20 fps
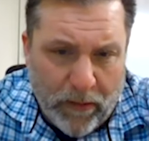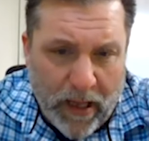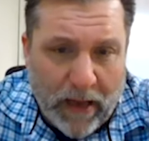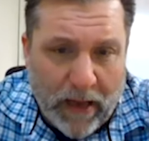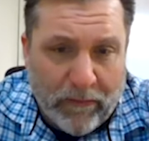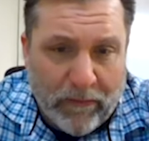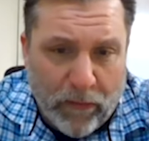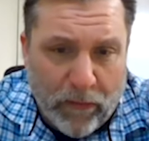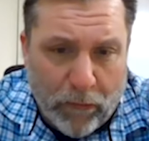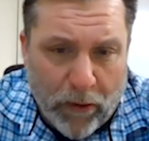
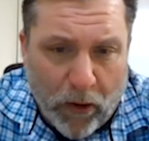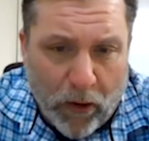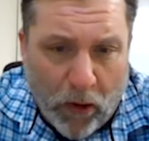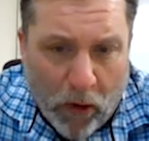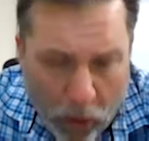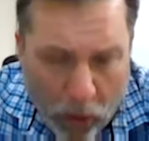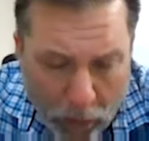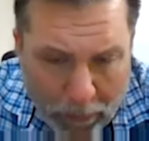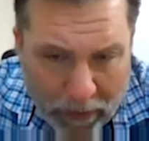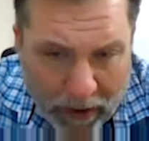Yes, they're at
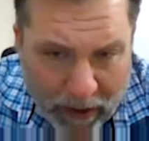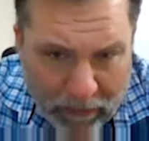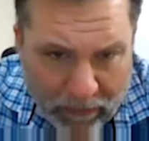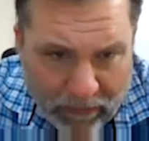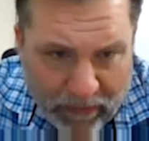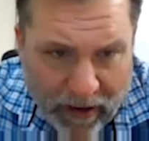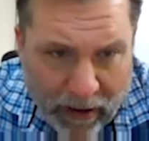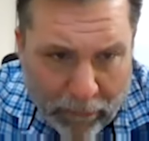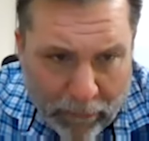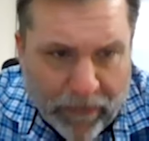home against
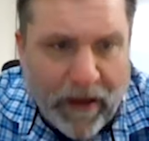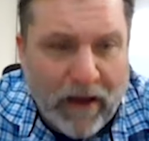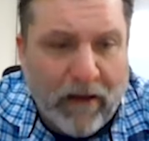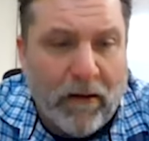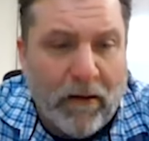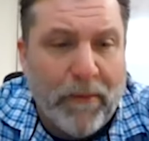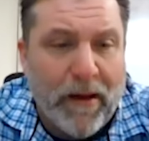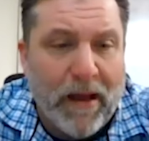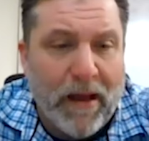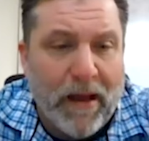South
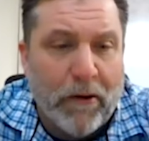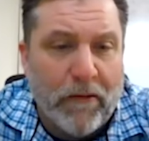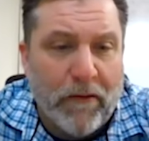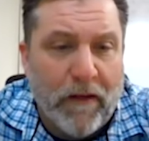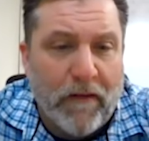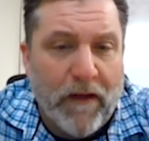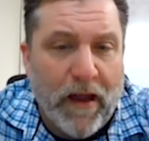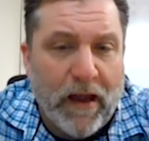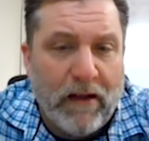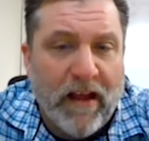Alabama.
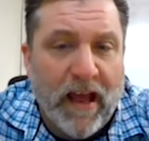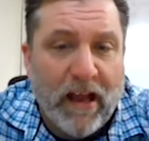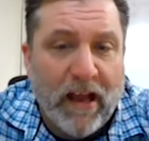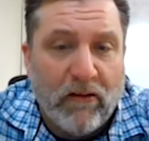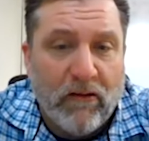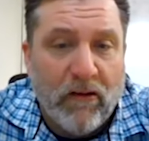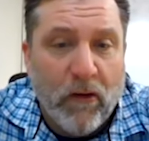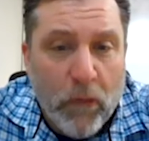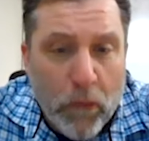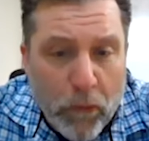Then they take
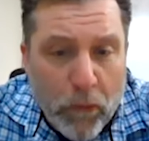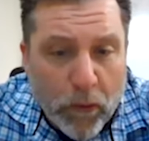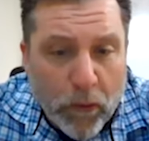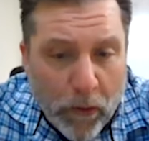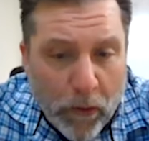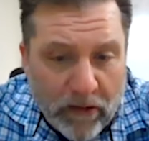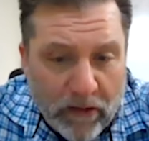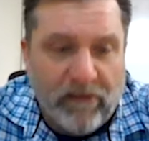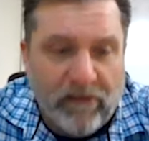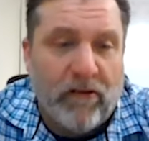two to
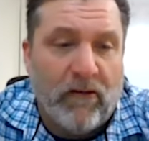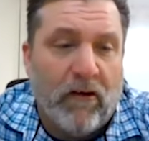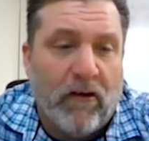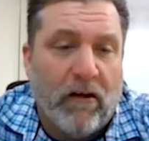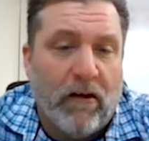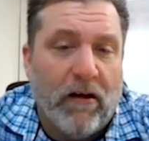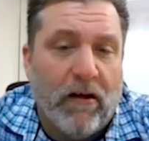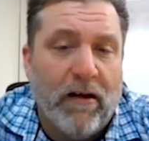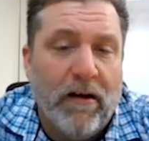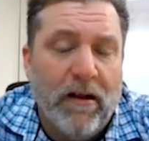
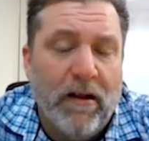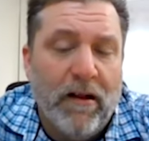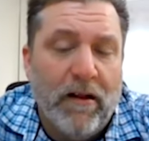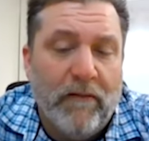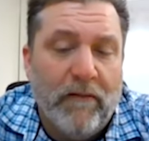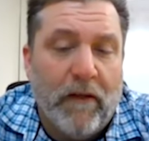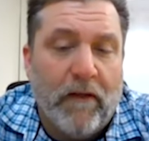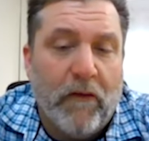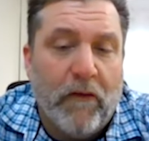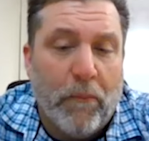Wichita.
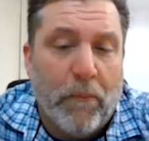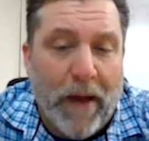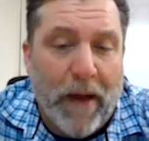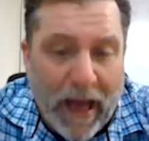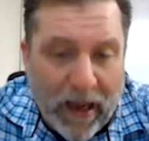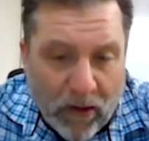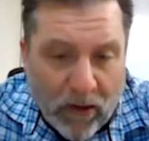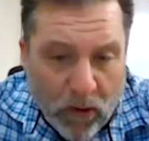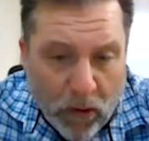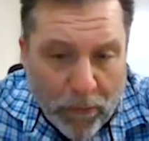Then they're
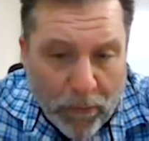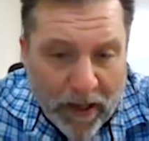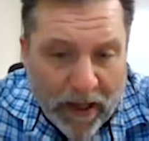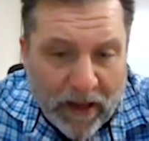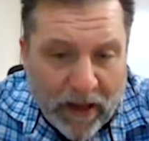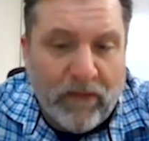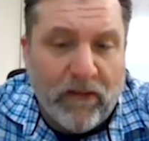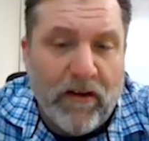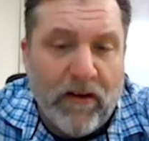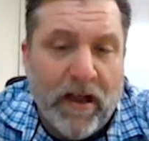back home
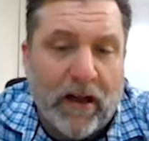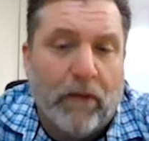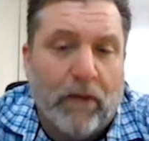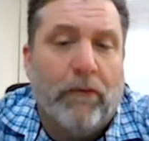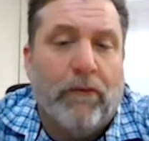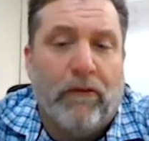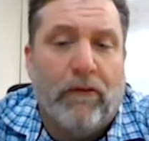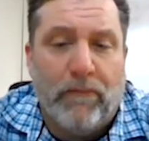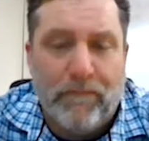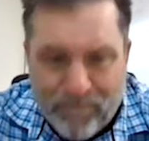against
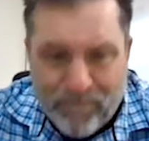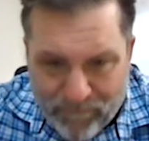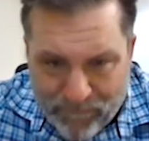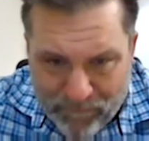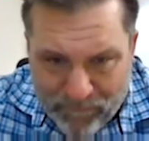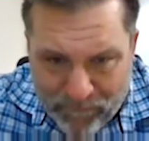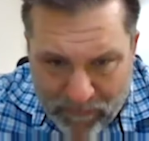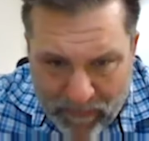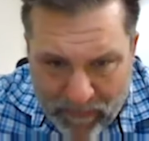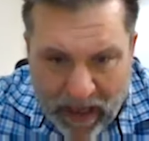Nicholls.
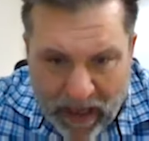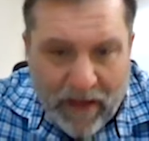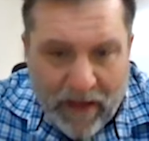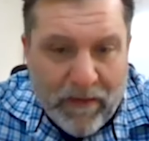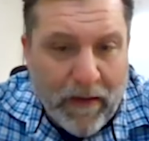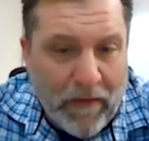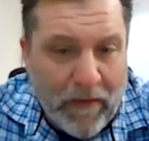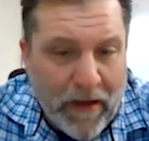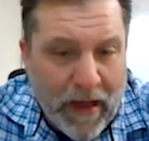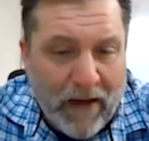Yep. And
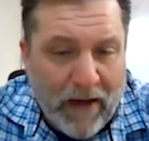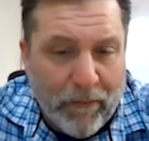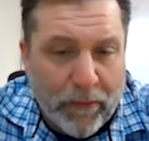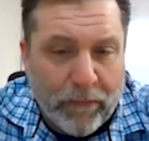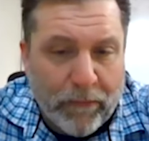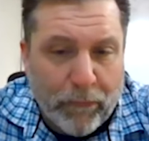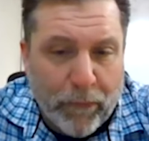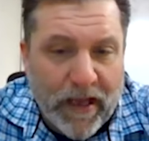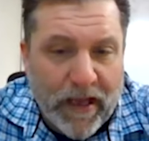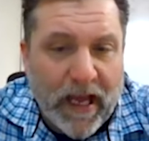then they have a
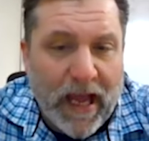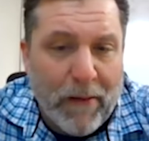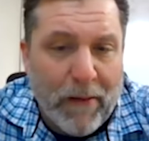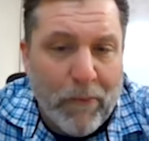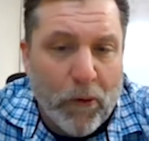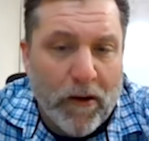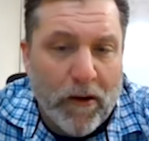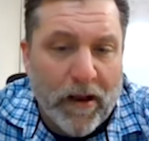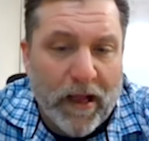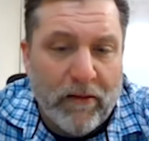
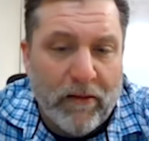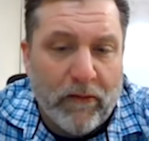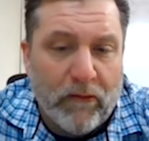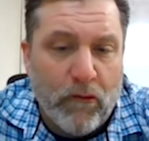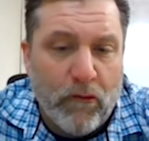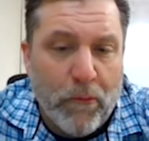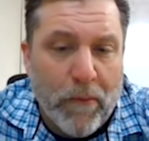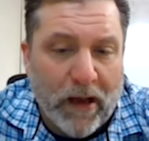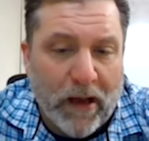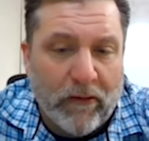three-gamer against
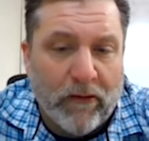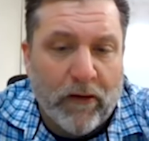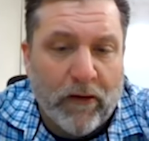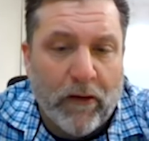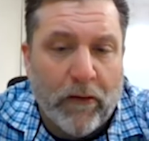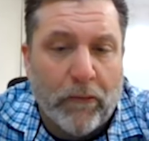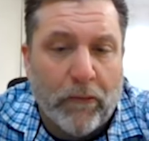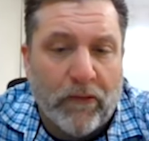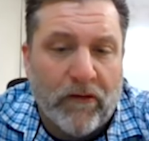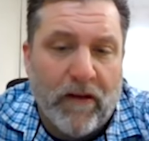New
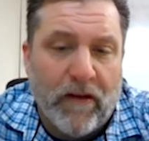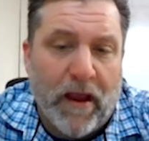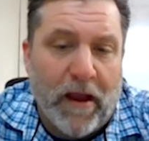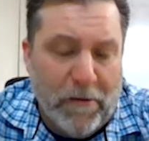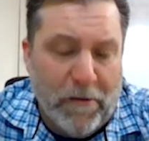Mexico State.